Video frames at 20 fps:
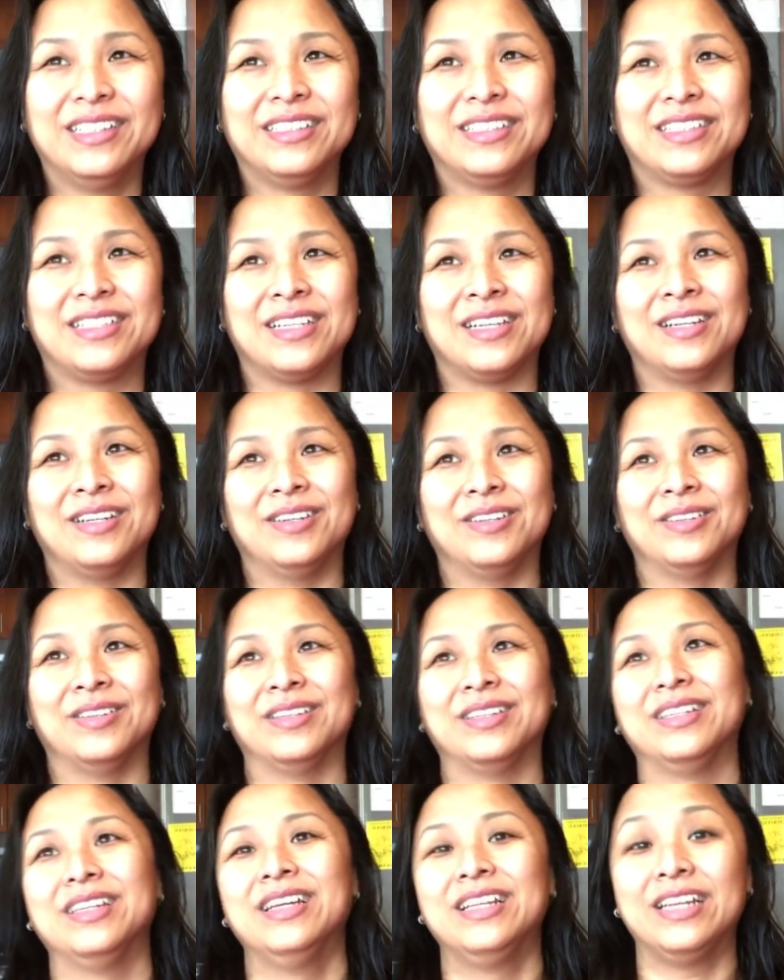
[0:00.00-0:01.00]
So
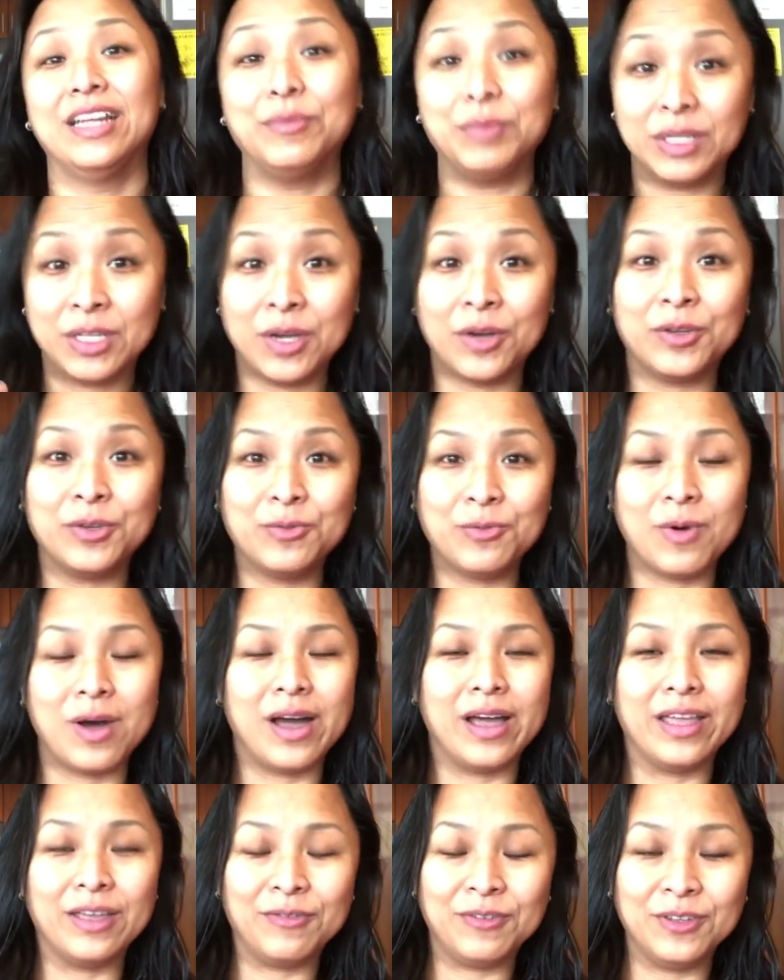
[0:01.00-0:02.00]
let me tell you
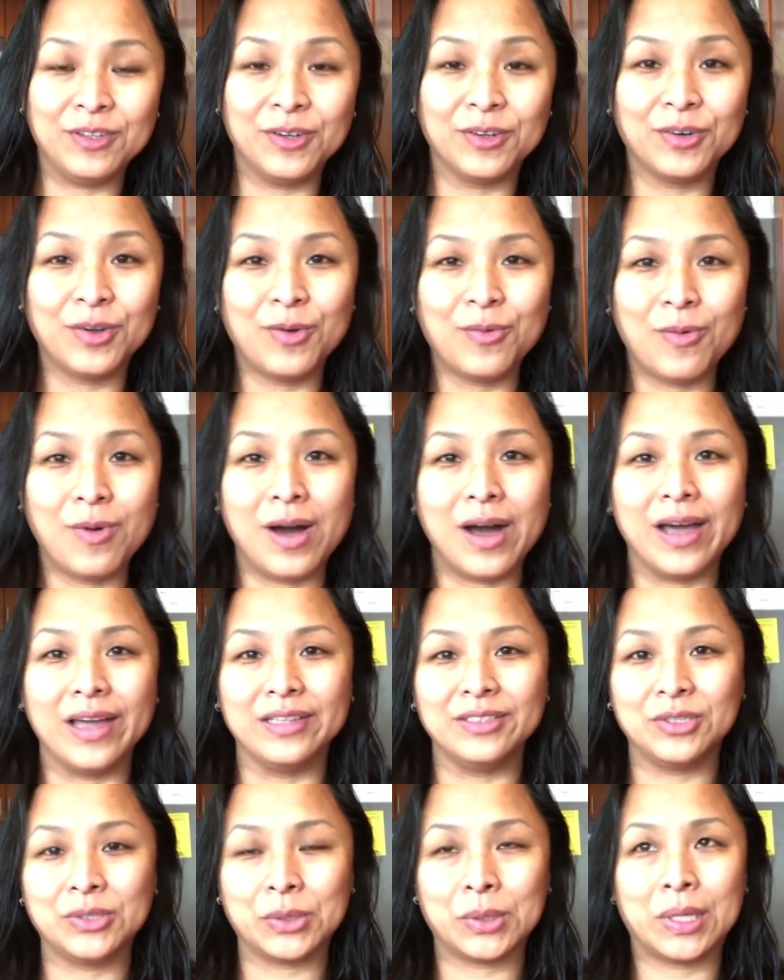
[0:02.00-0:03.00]
why. If you don't know why,
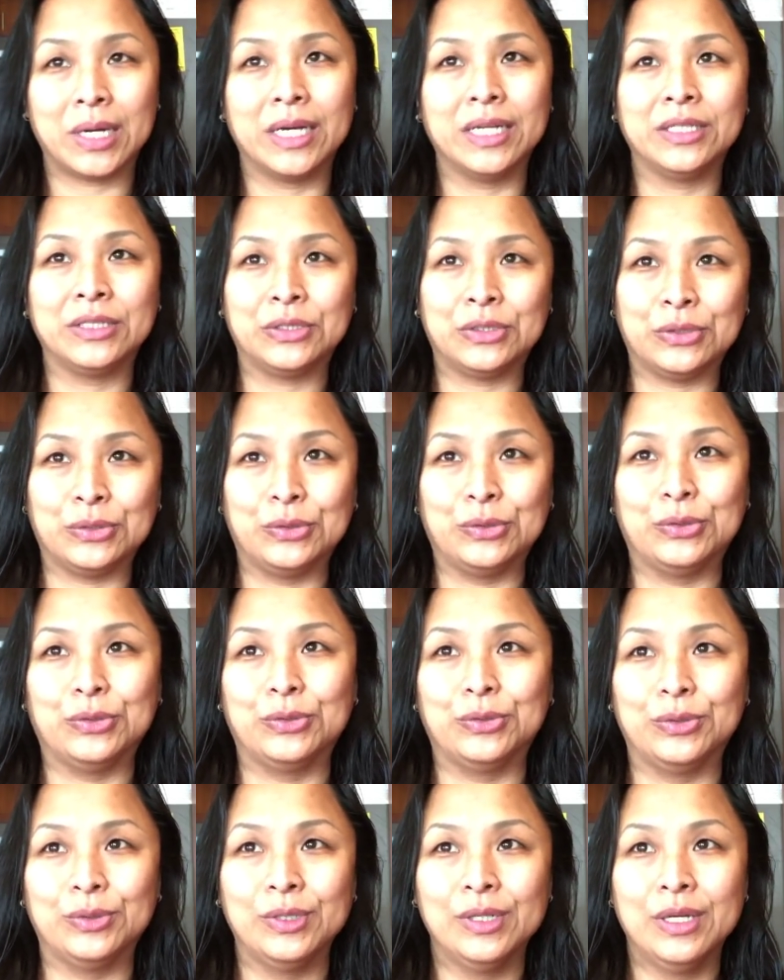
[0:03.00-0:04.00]
try
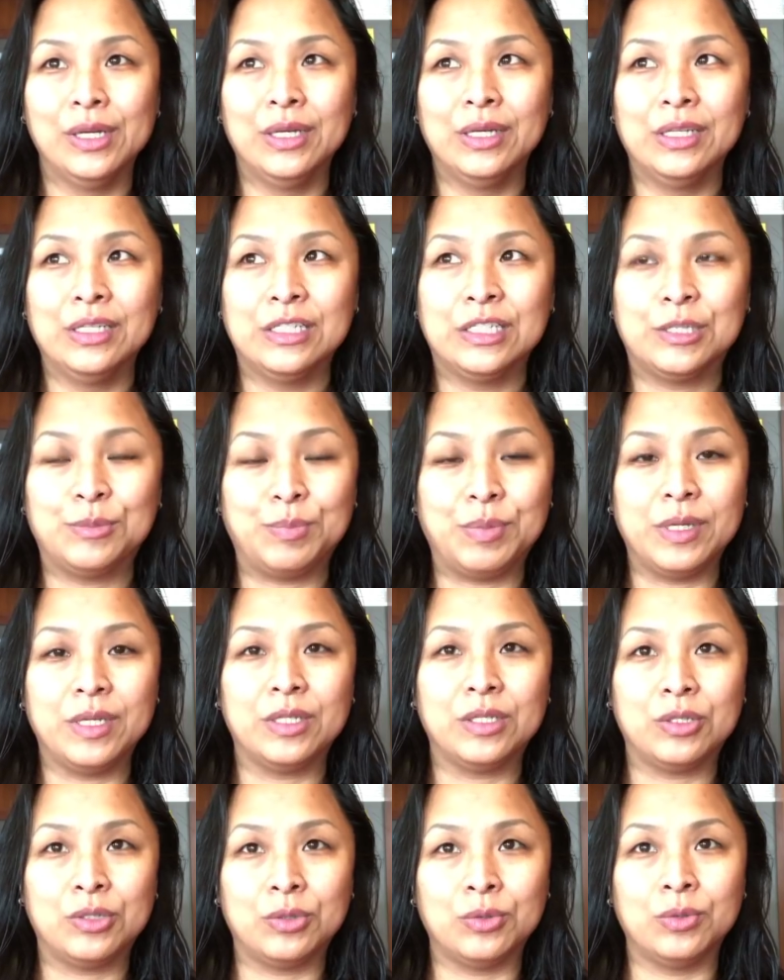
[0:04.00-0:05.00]
to
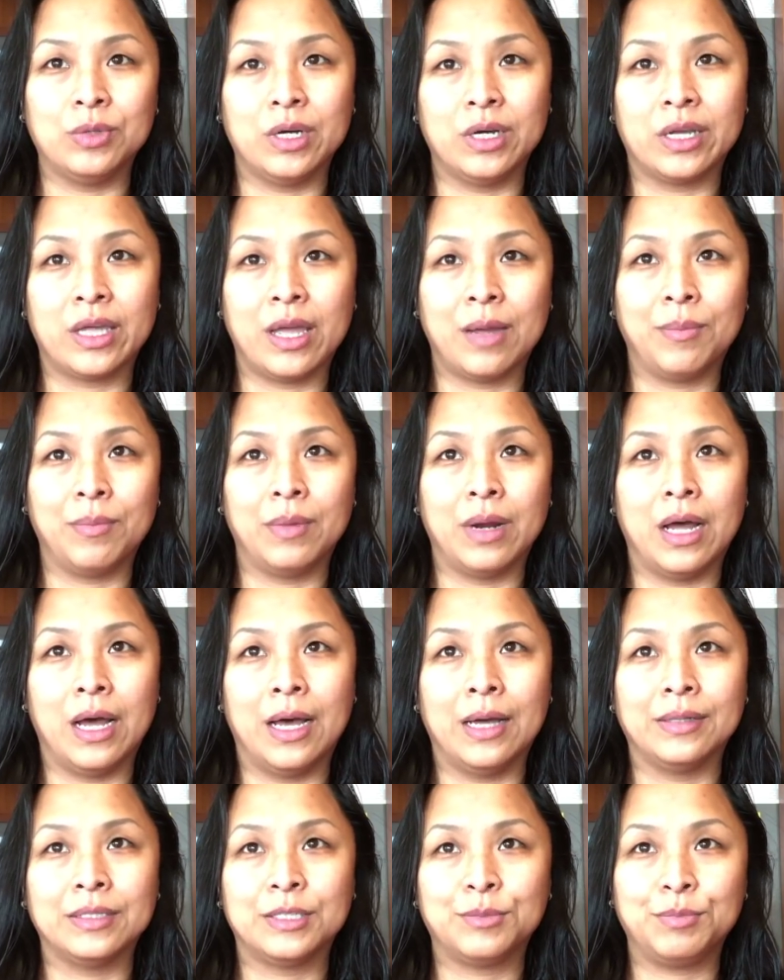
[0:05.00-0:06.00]
speak to
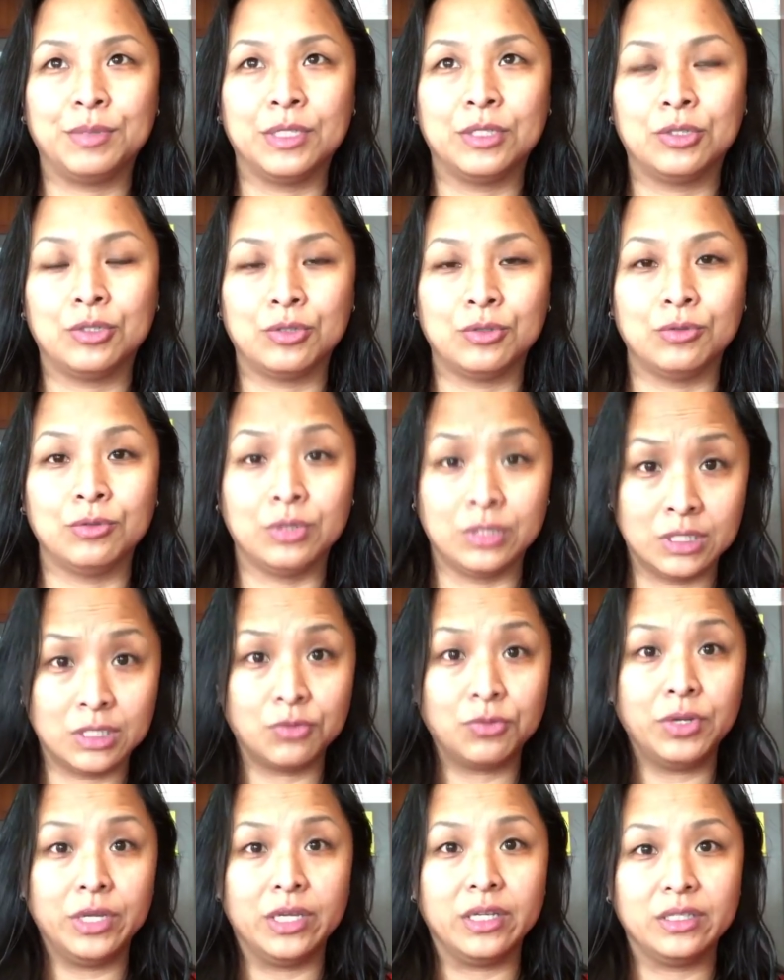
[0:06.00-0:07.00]
the
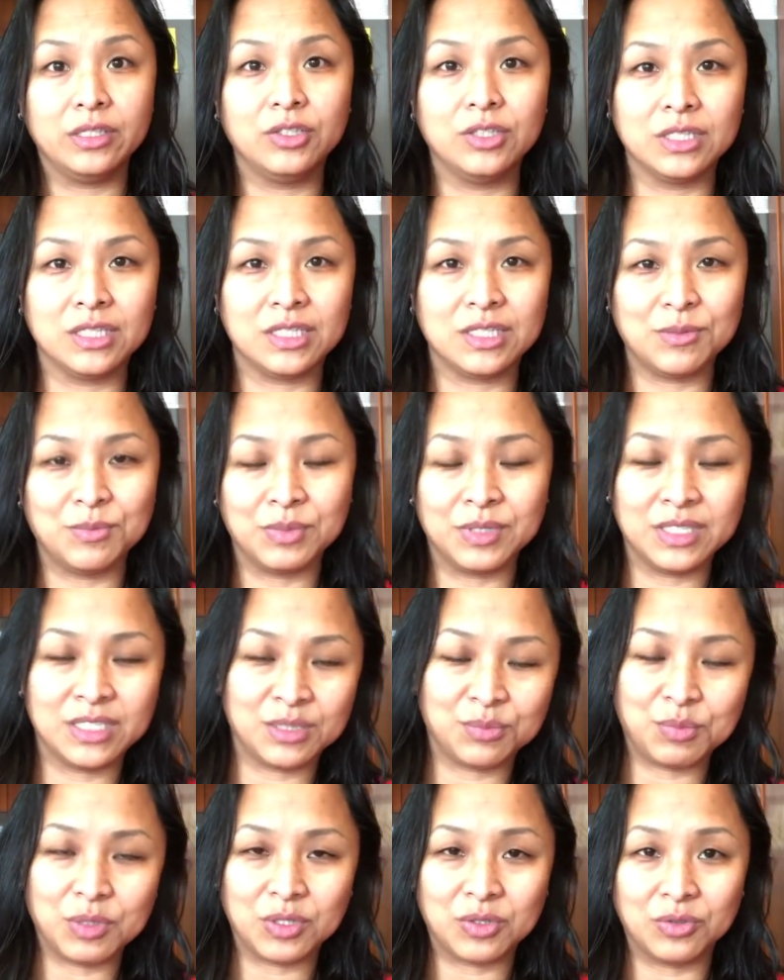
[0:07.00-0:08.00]
screen. Just simply
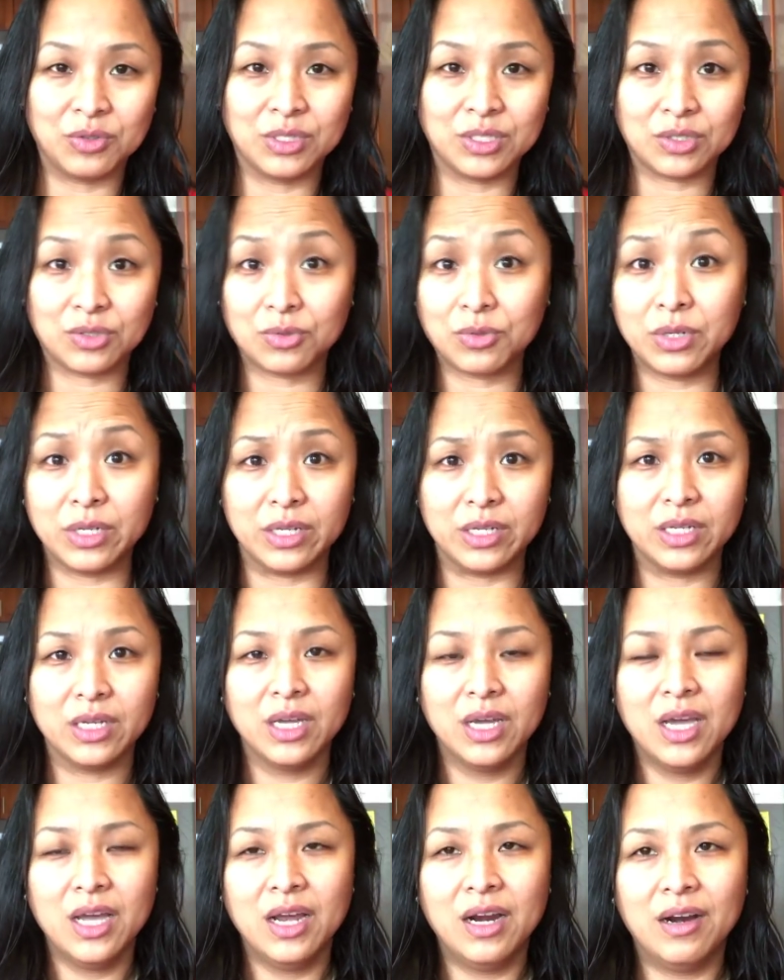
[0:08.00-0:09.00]
speak to the screen,
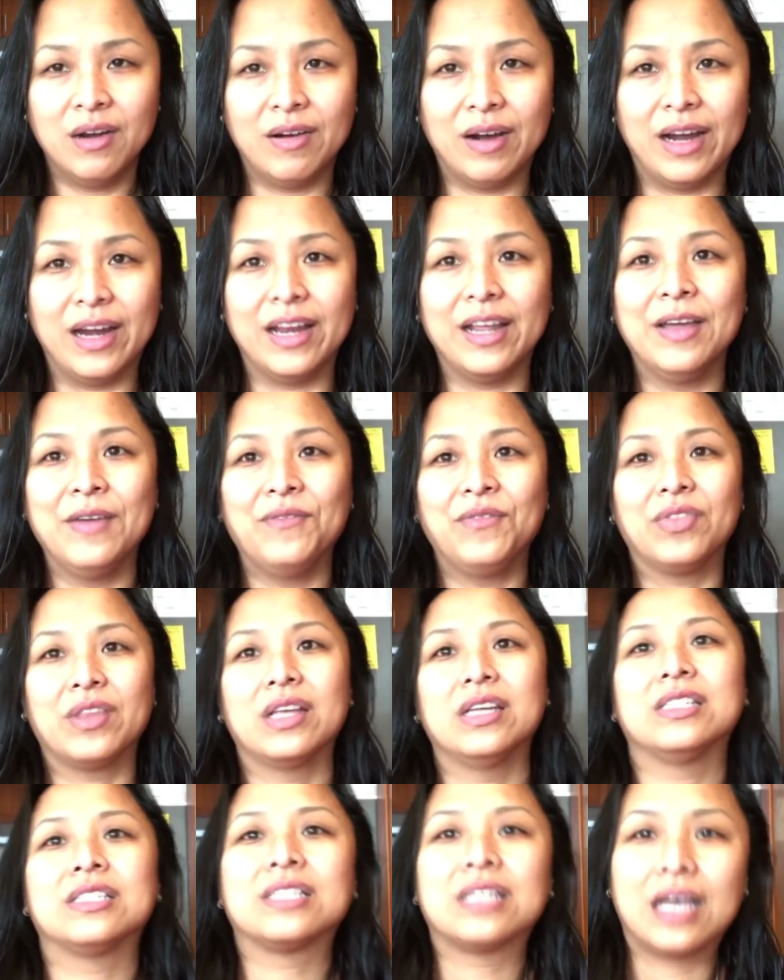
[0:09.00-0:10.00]
right?
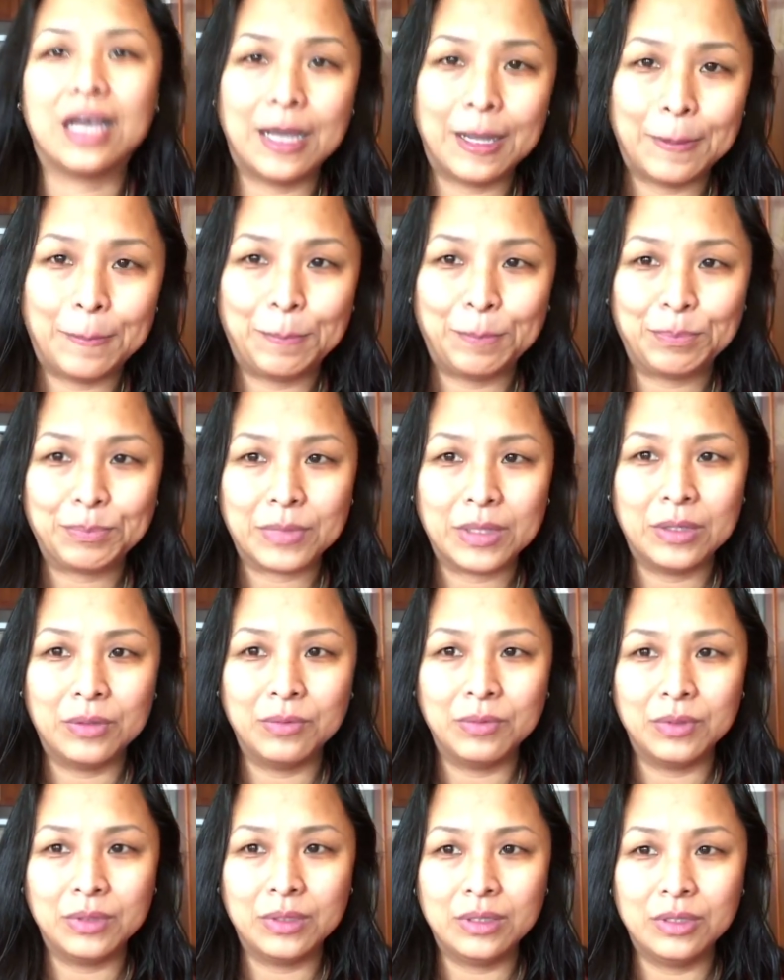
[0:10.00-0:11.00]
It's
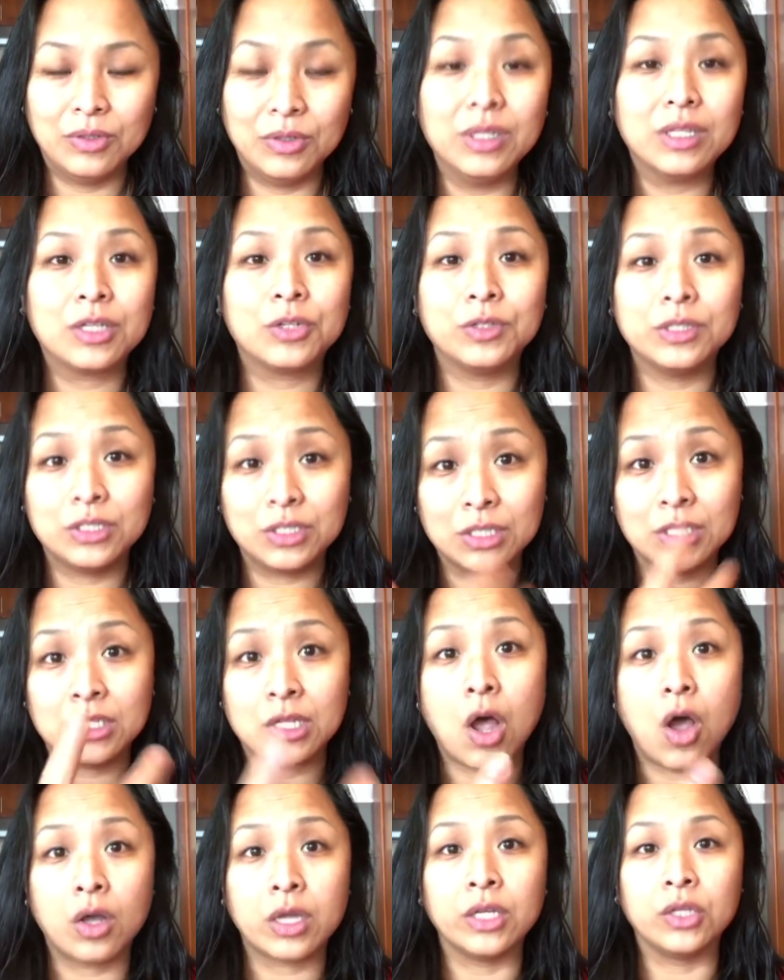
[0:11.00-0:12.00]
you literally just
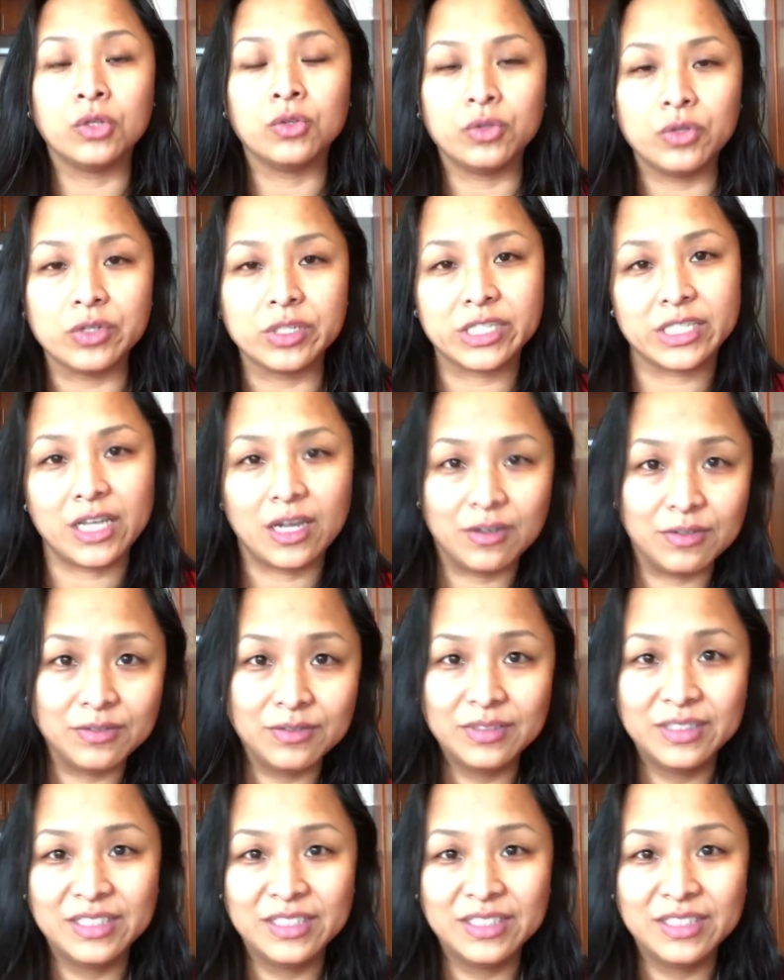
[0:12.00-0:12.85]
talking to yourself,